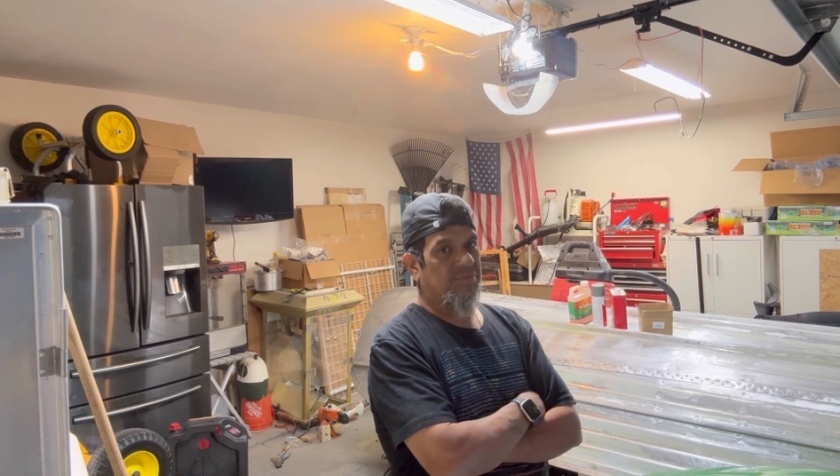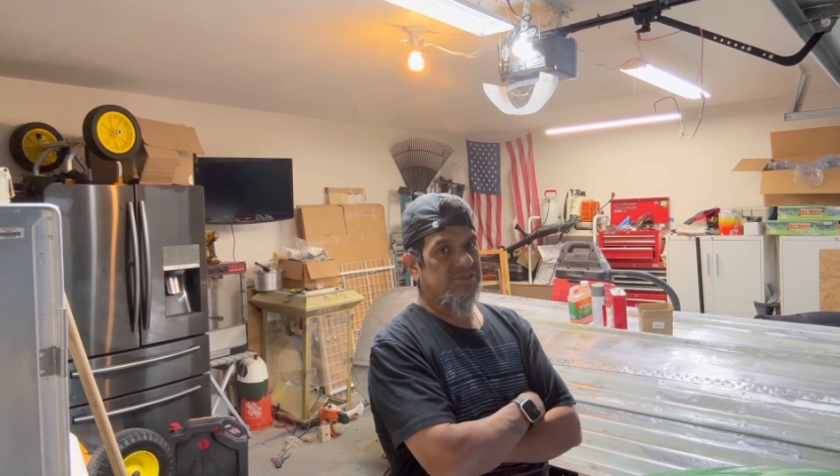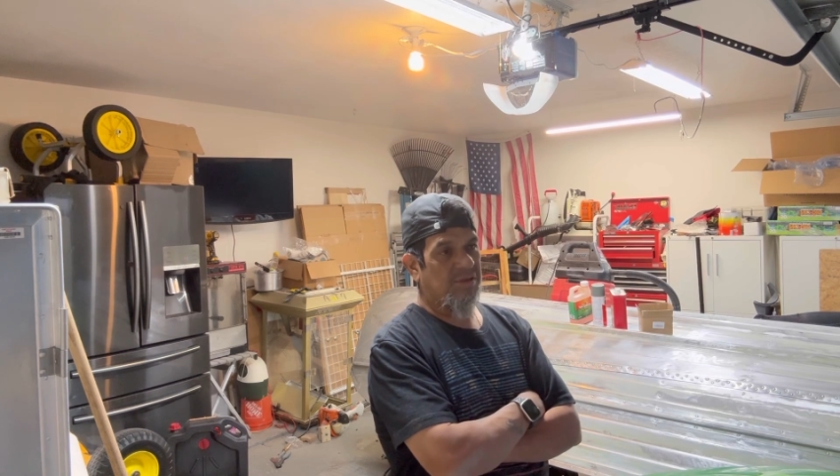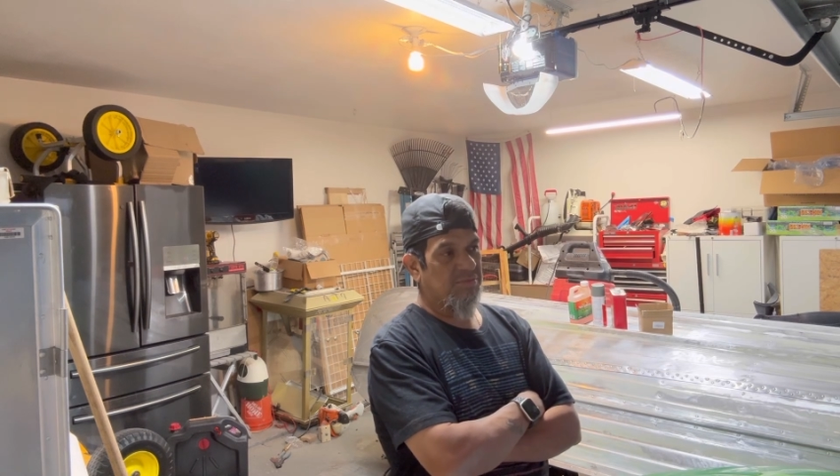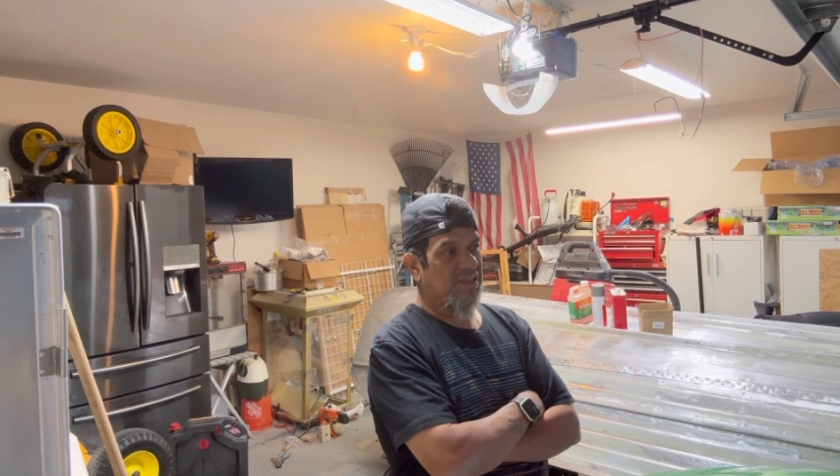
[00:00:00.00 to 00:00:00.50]

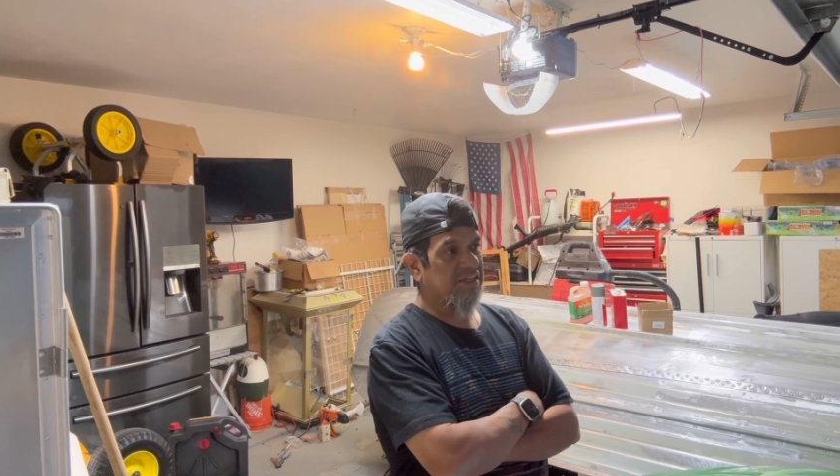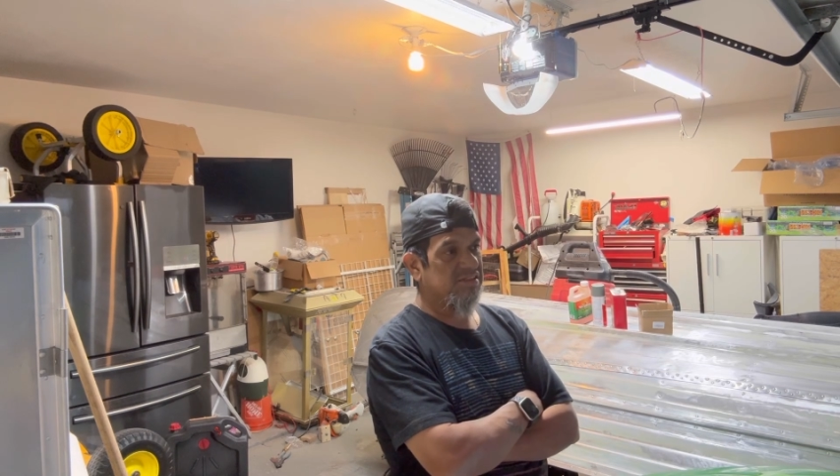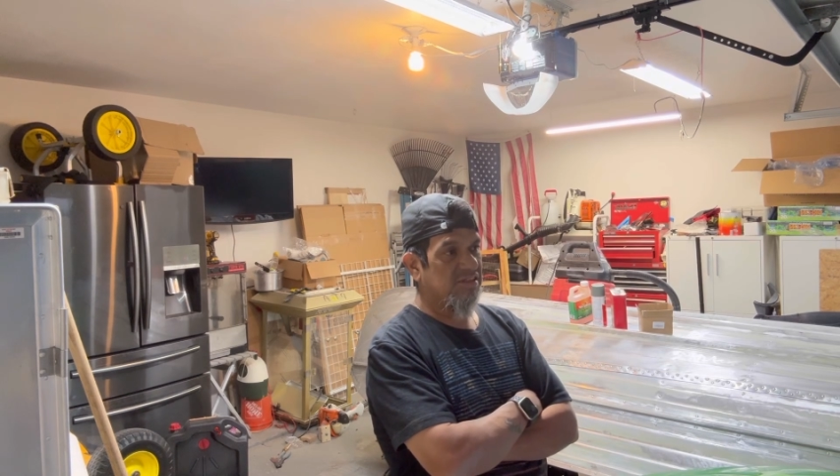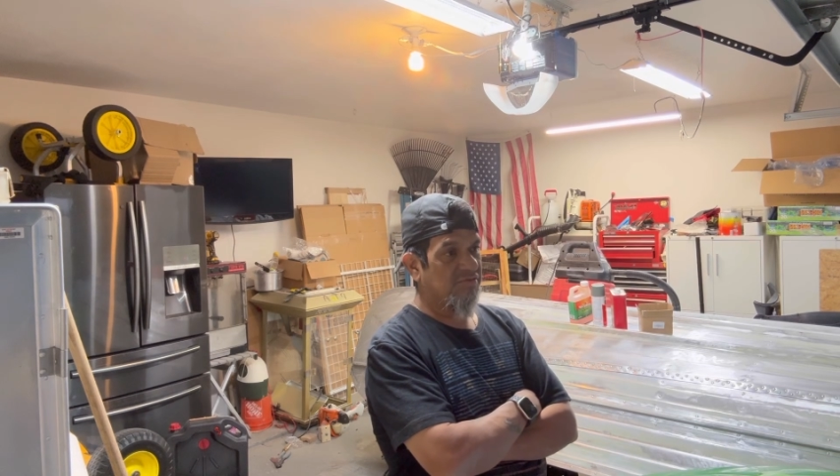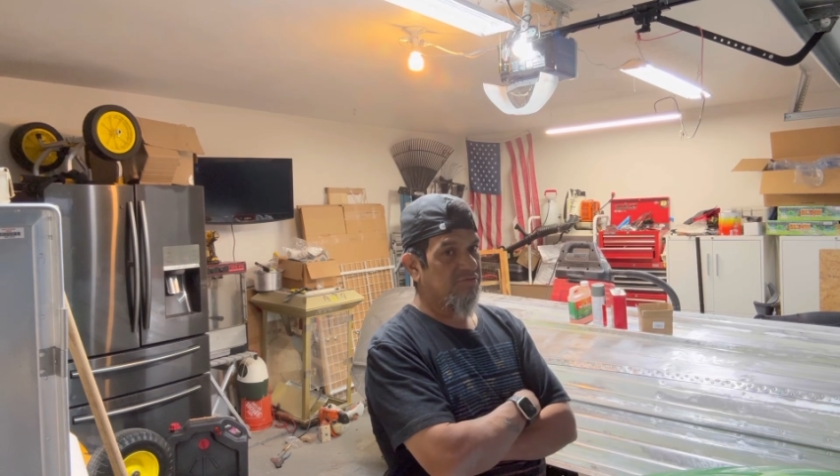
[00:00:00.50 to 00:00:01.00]
because I mean that
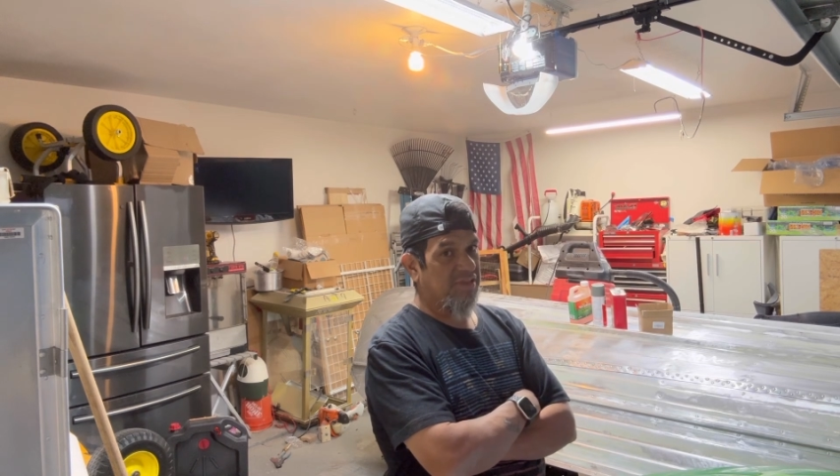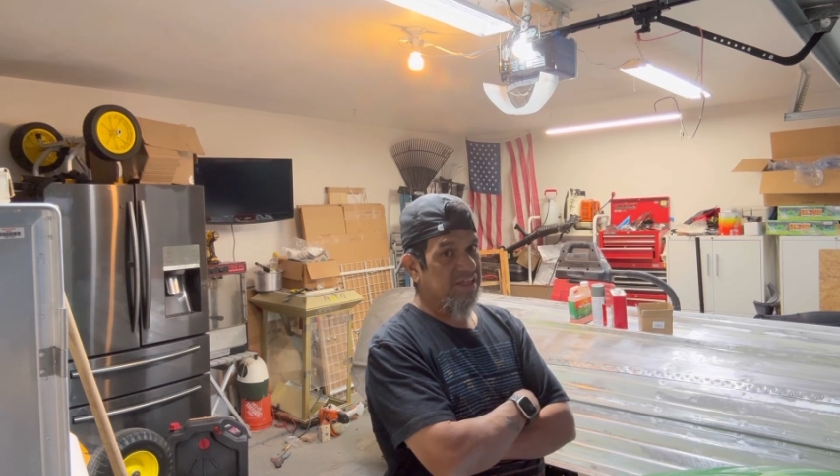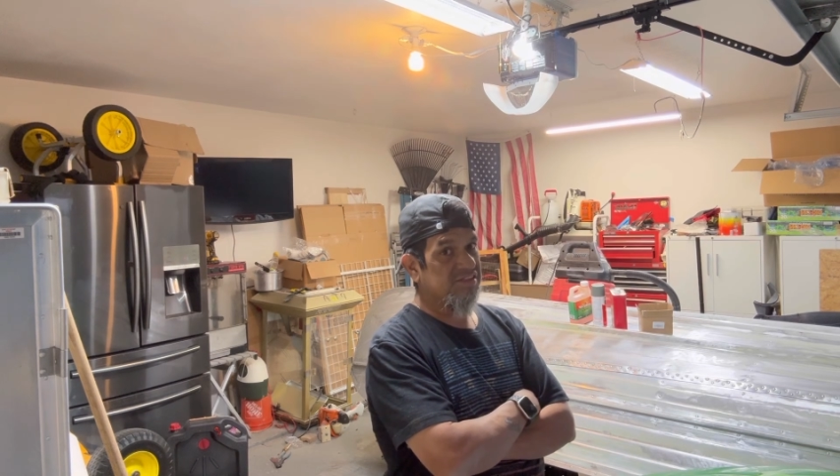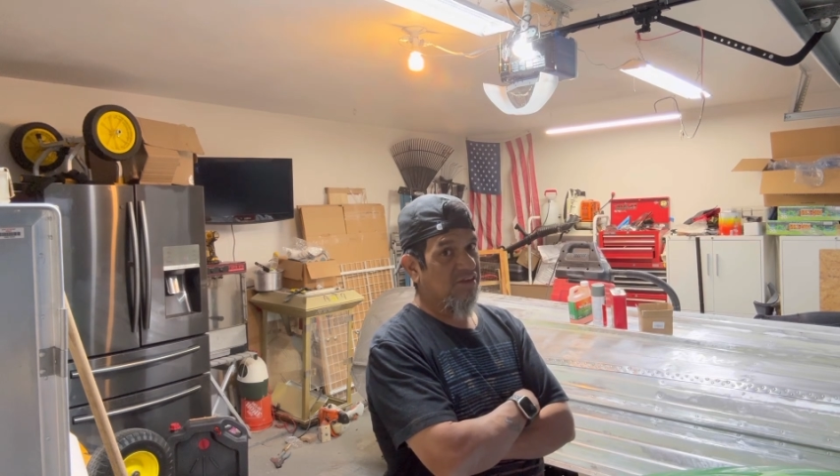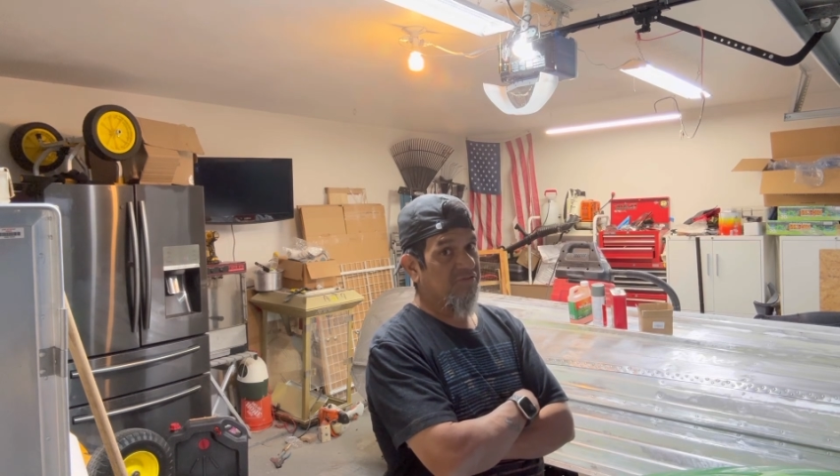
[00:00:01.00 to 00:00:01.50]
stuff
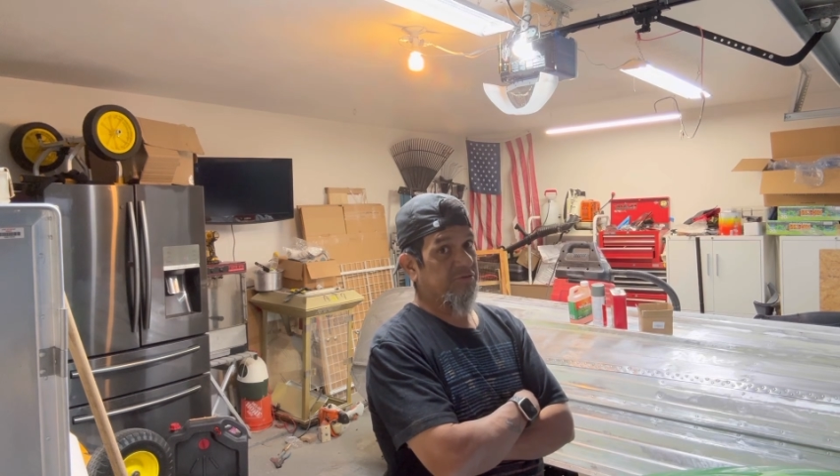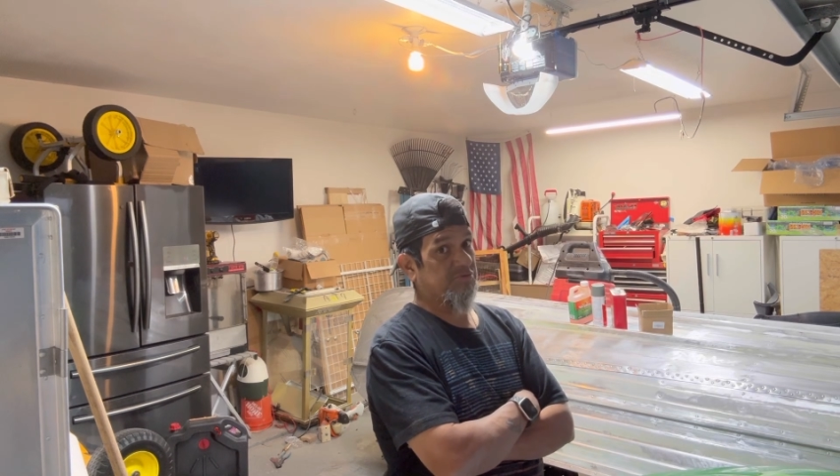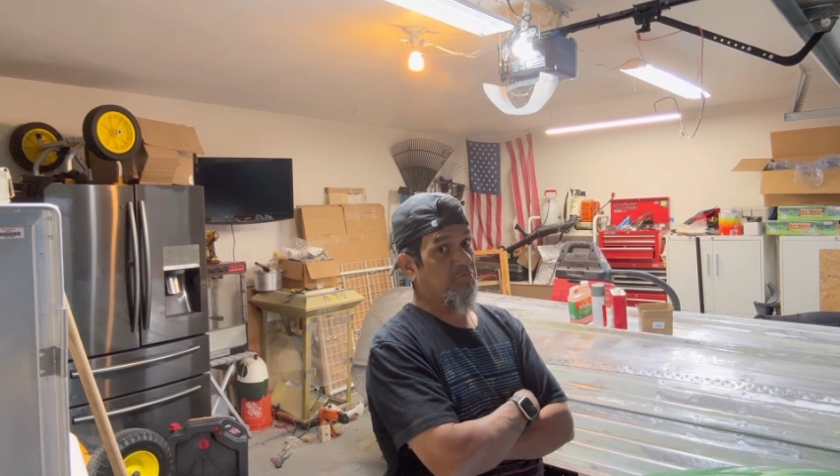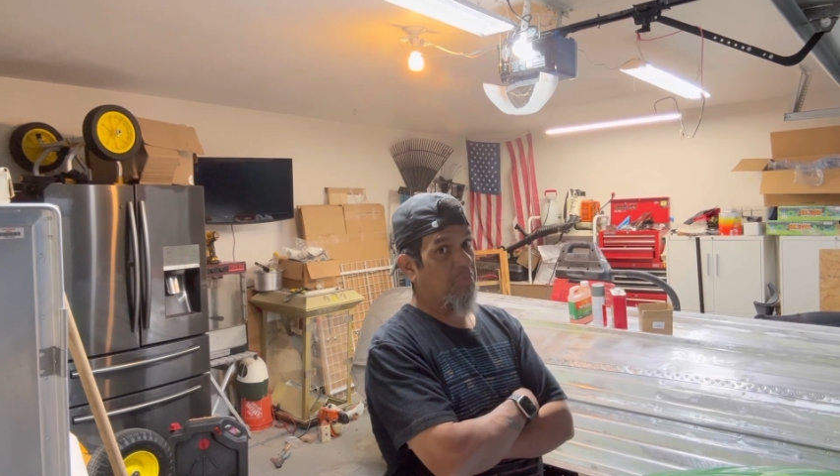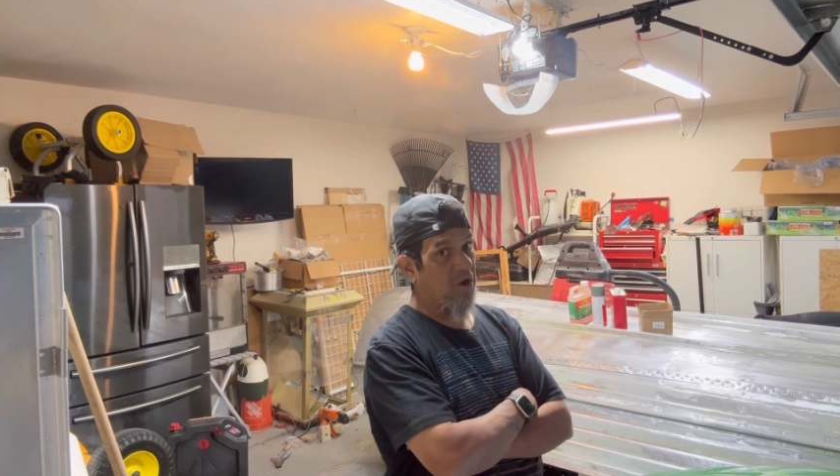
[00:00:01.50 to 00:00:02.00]
was
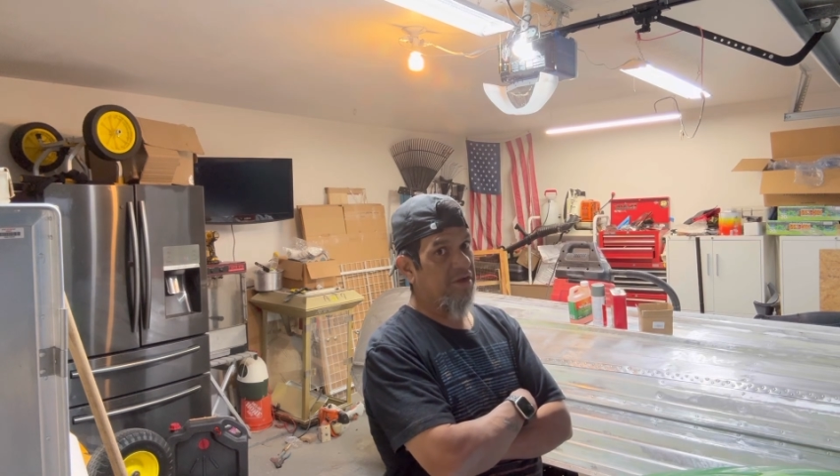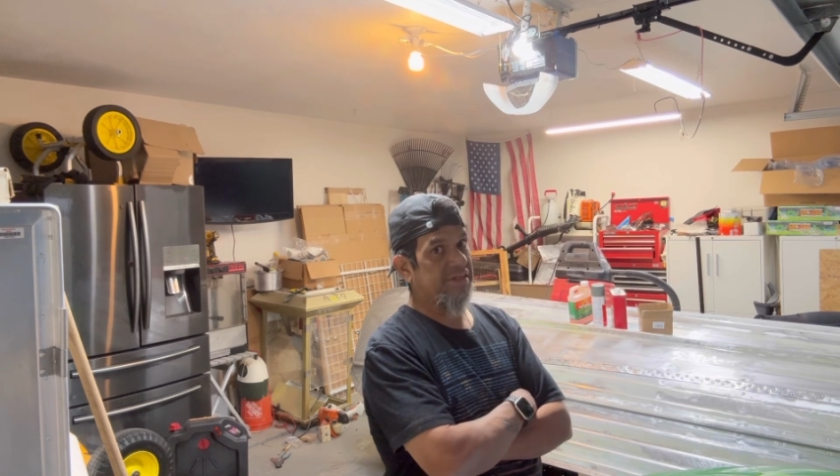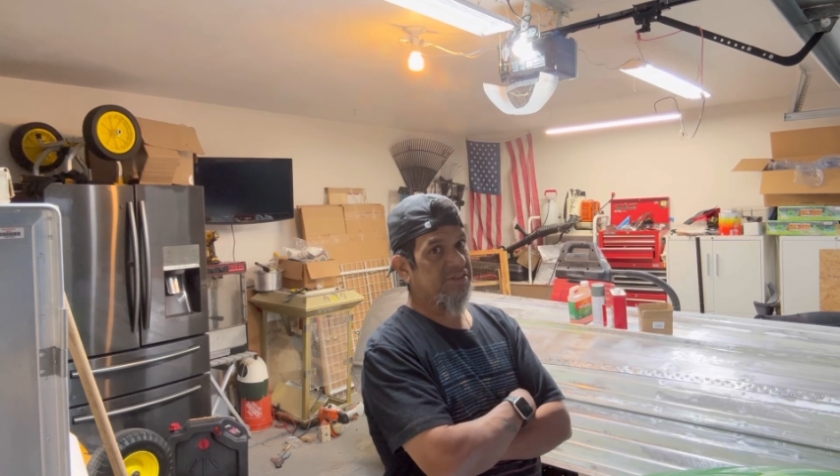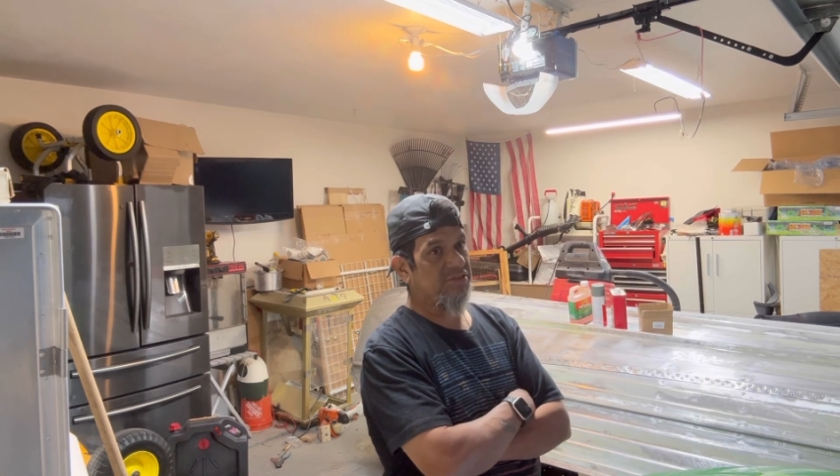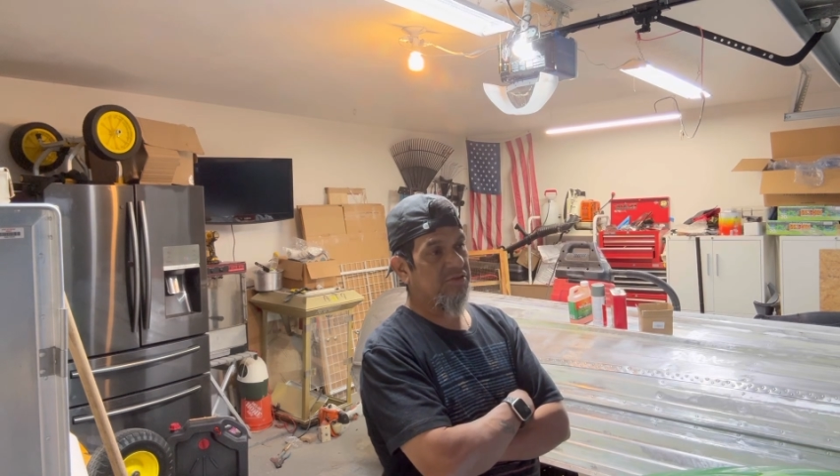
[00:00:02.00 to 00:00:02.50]

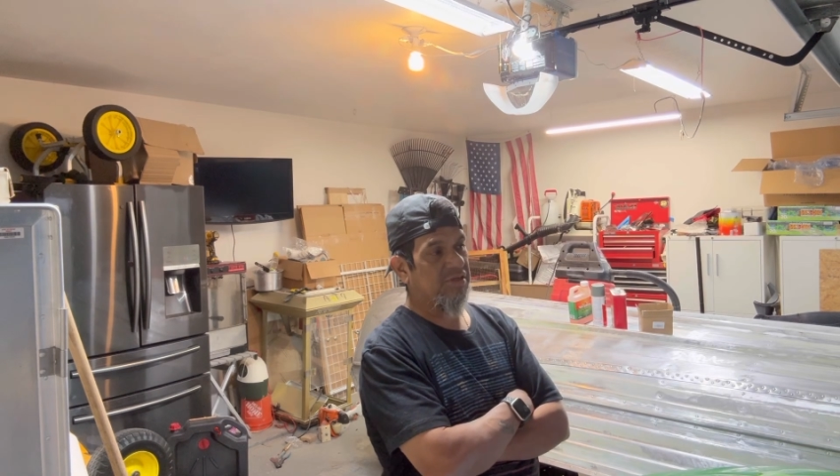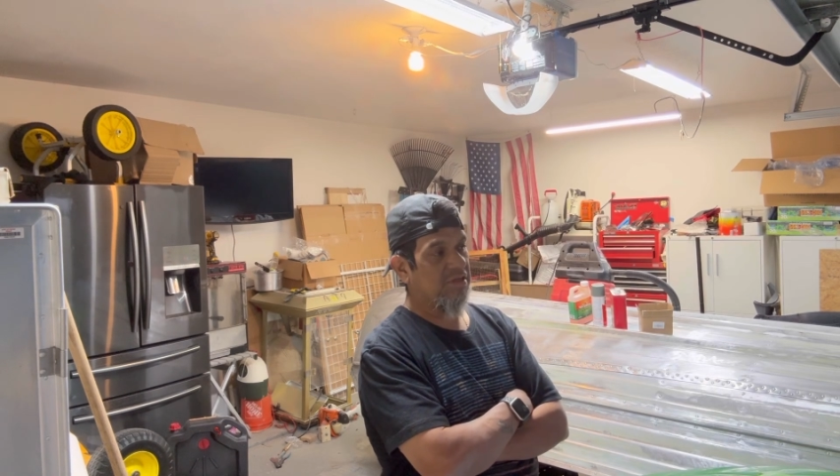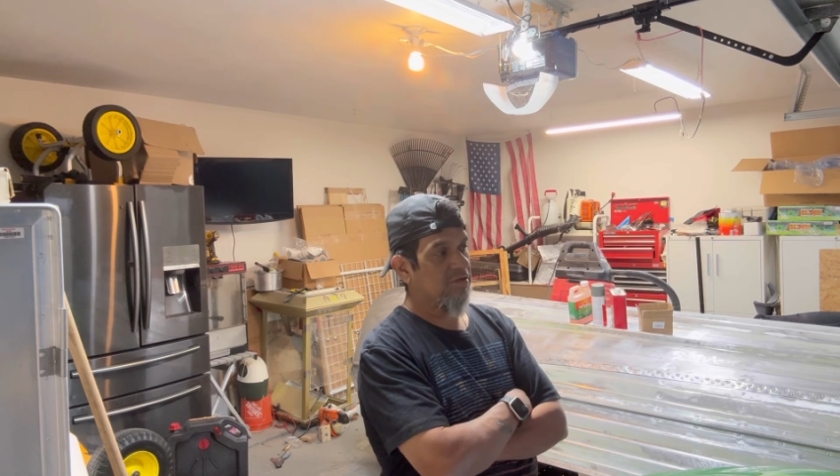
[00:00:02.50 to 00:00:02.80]
bonded to it.